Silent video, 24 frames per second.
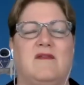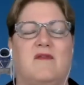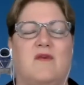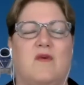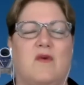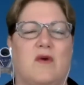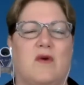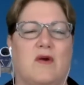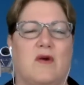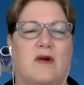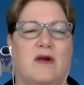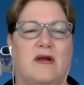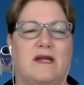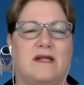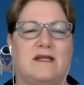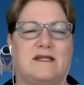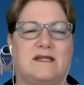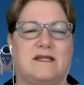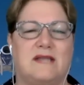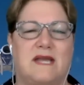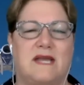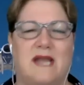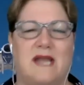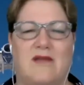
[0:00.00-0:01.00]
for
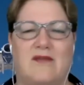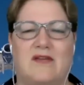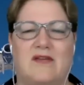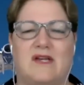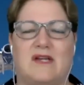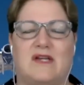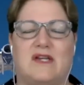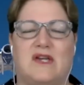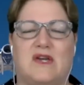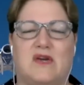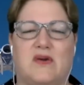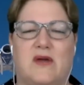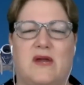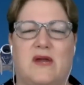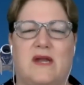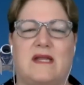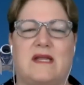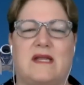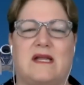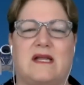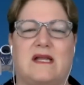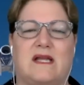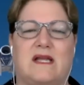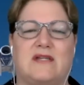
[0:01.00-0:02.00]
instead having a
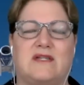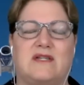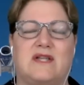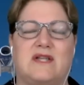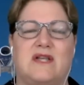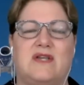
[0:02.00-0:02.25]
curated collection